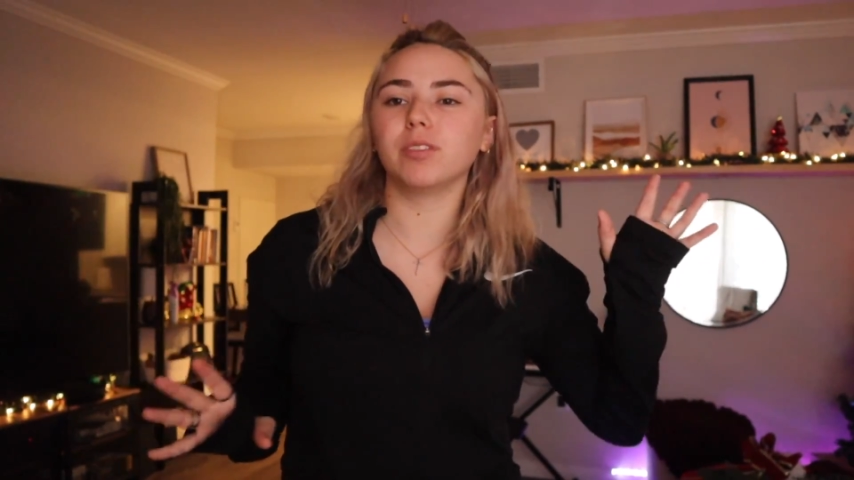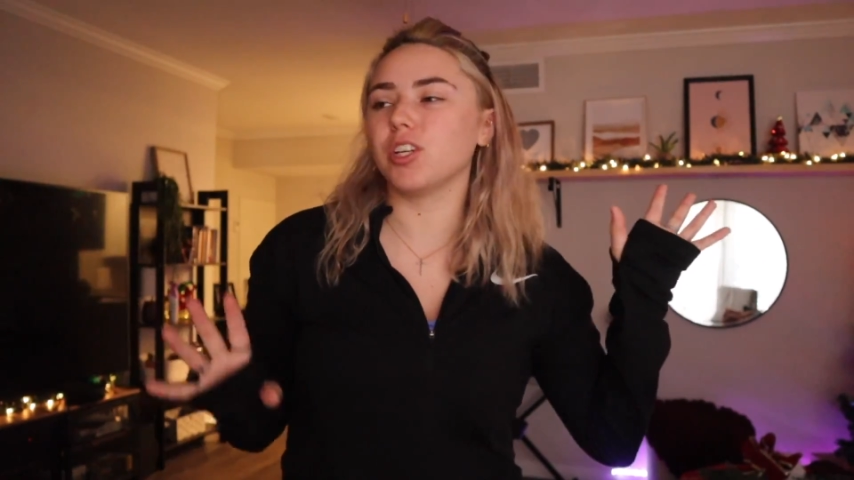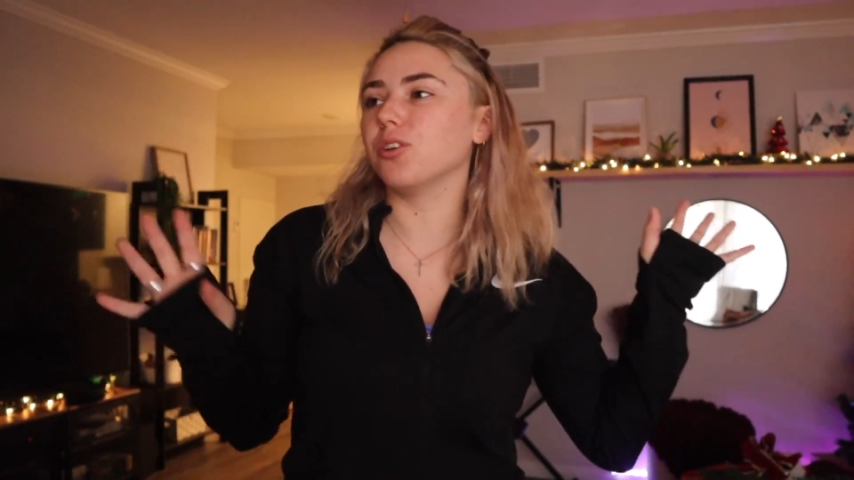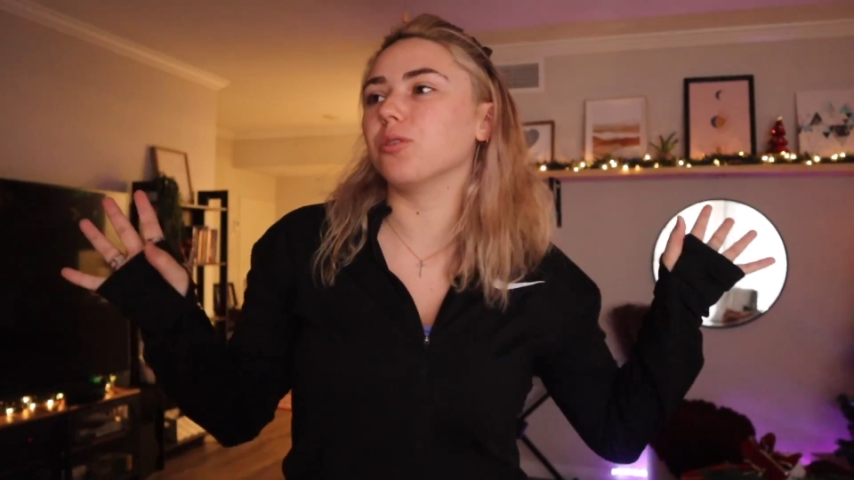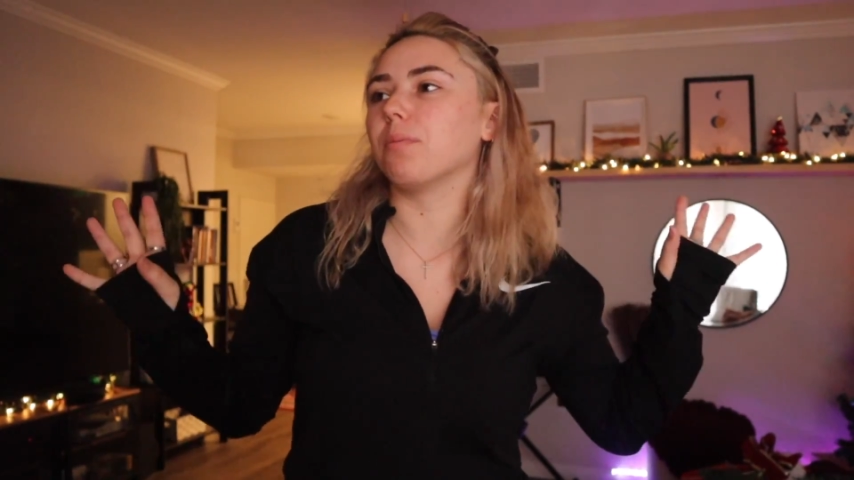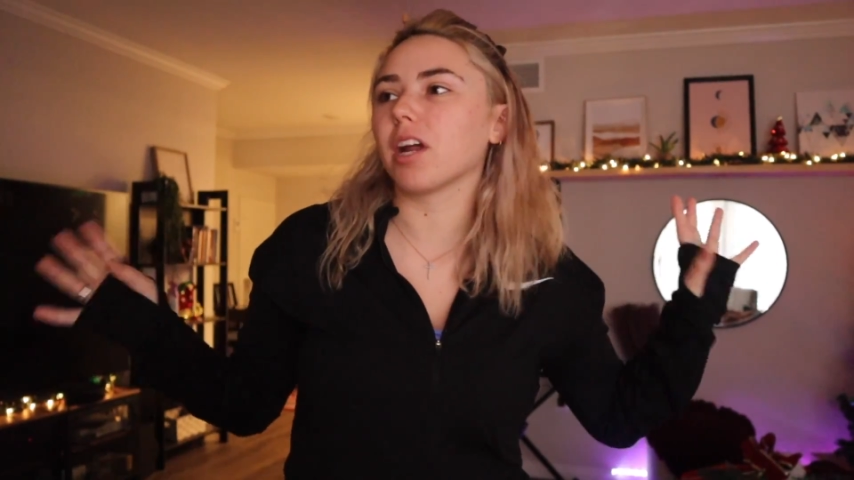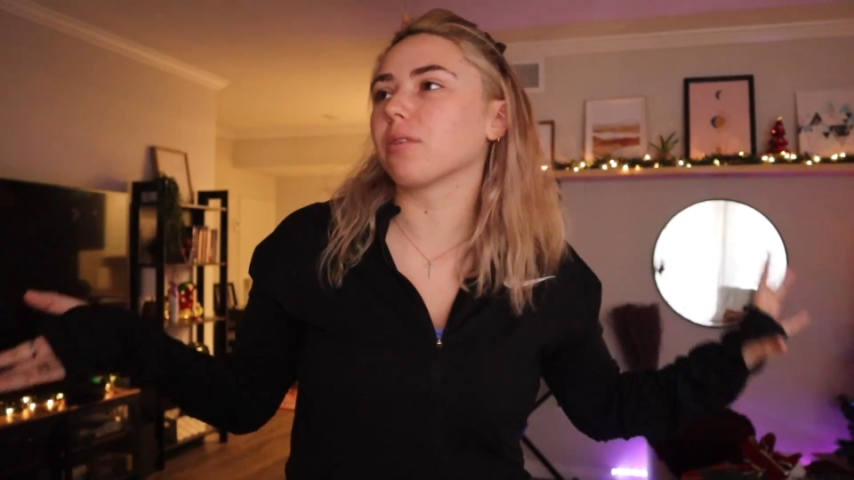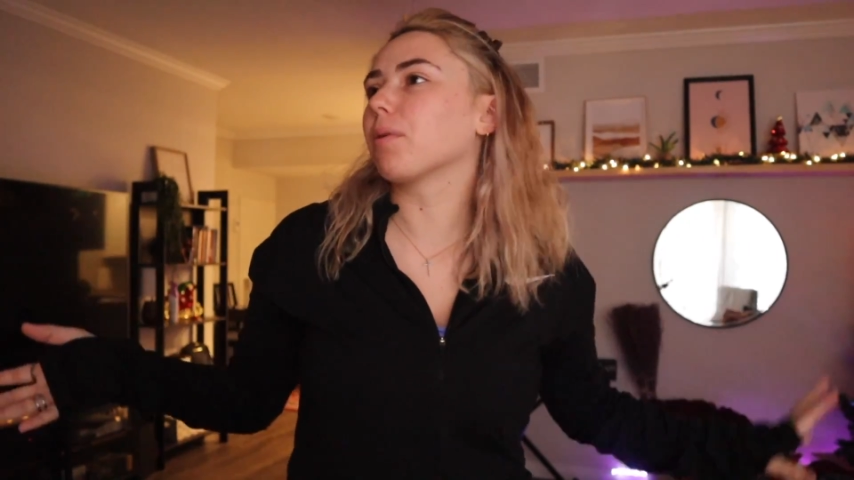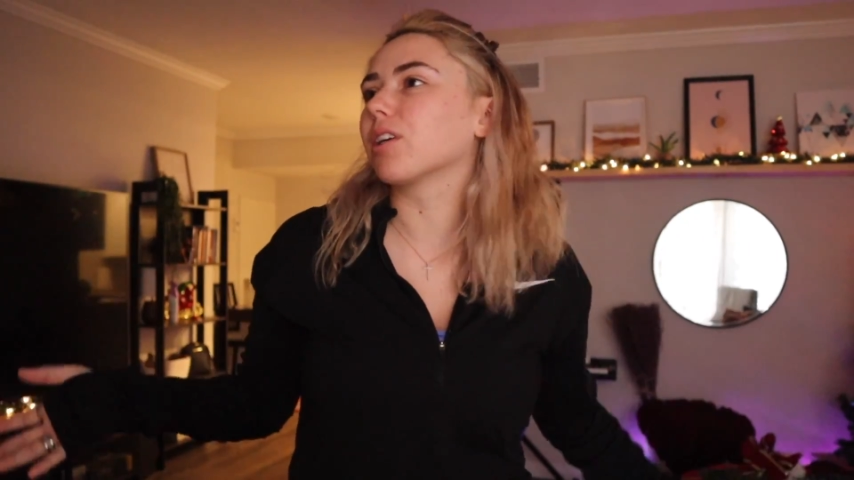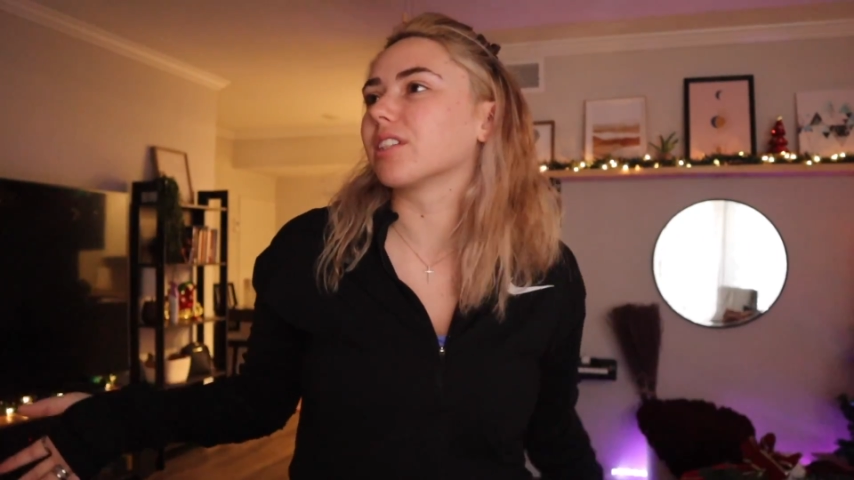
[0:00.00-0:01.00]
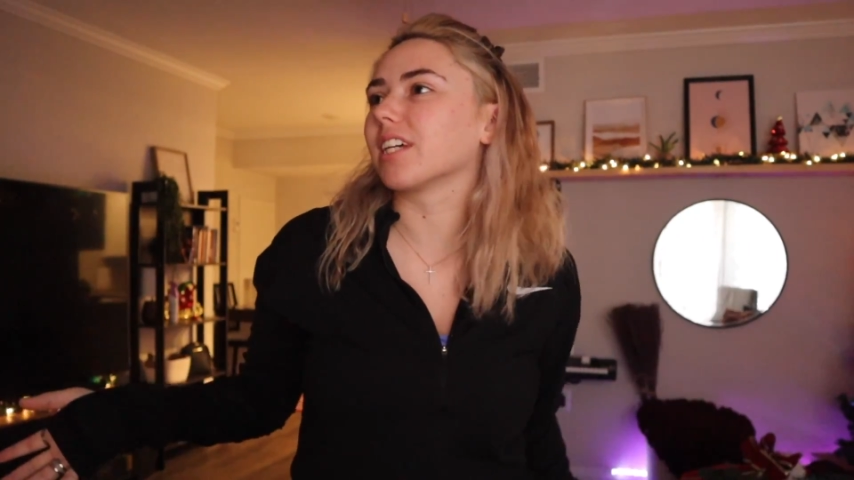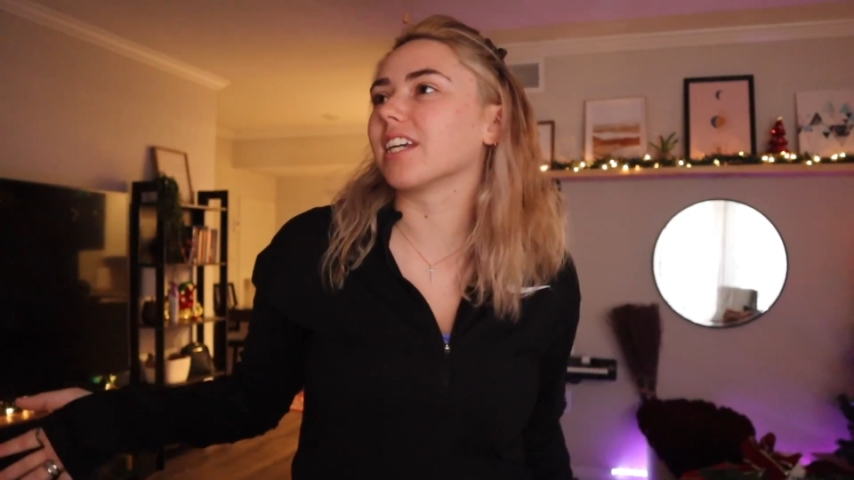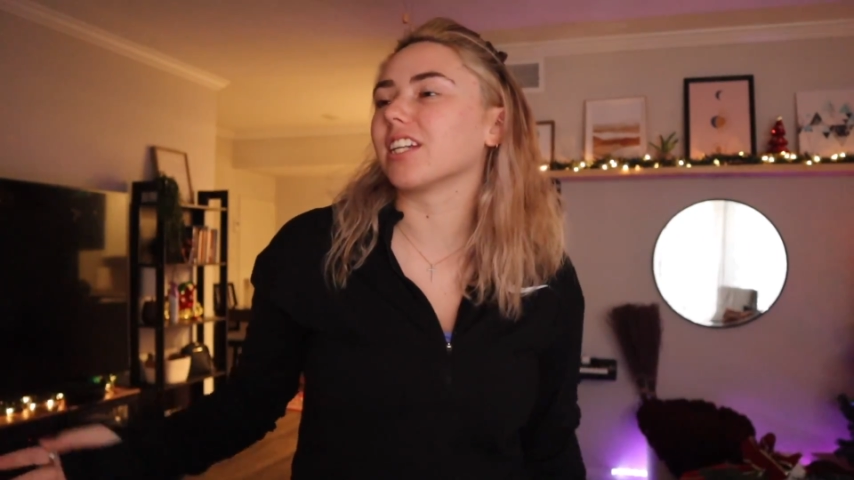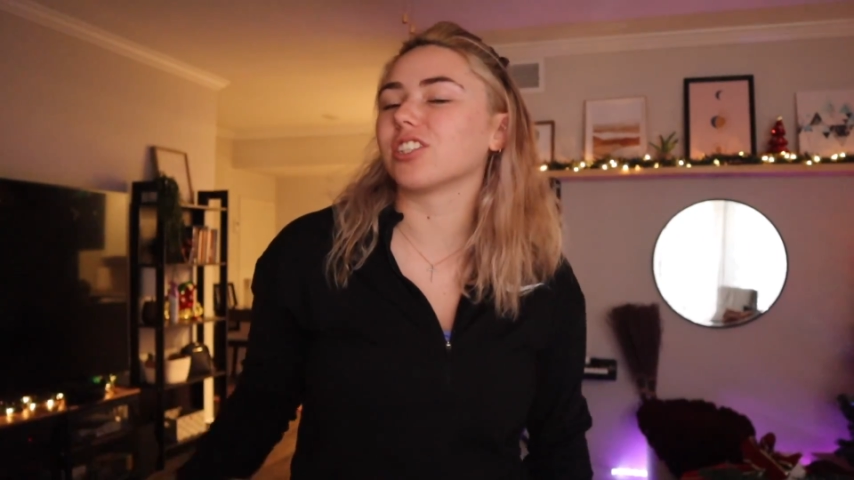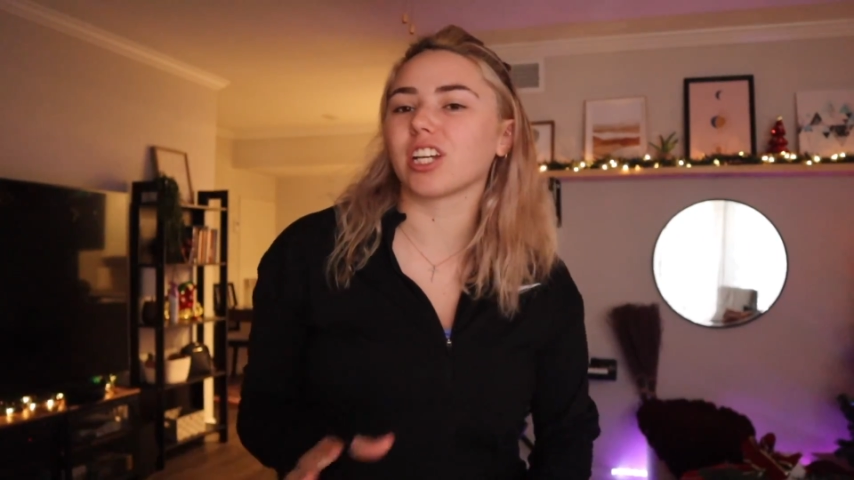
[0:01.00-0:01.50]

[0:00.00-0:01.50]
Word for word: new better person and